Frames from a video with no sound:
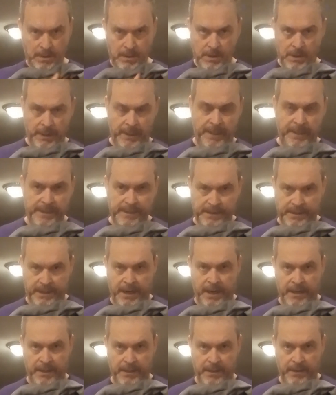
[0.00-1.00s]
and he's
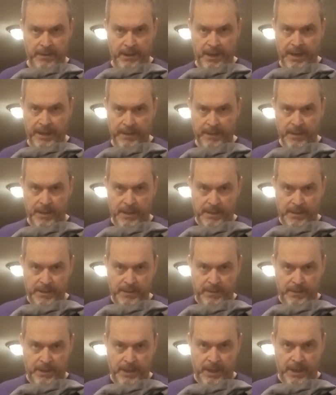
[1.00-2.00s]
standing there like this,
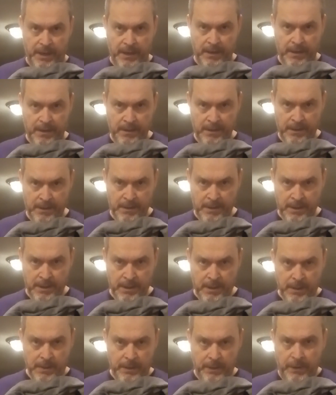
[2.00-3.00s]
okay?
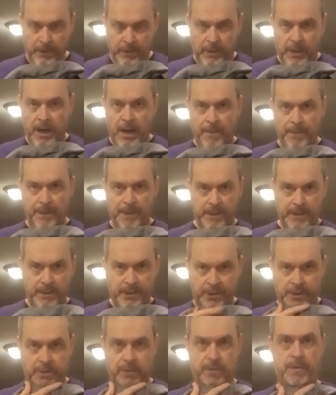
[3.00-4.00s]
You're a
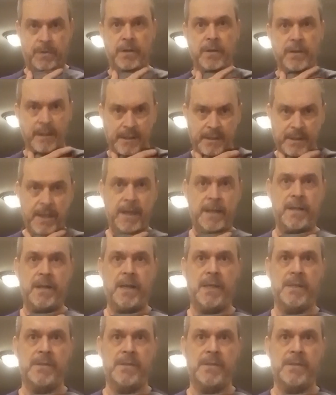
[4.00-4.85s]
competition shooter. This kid has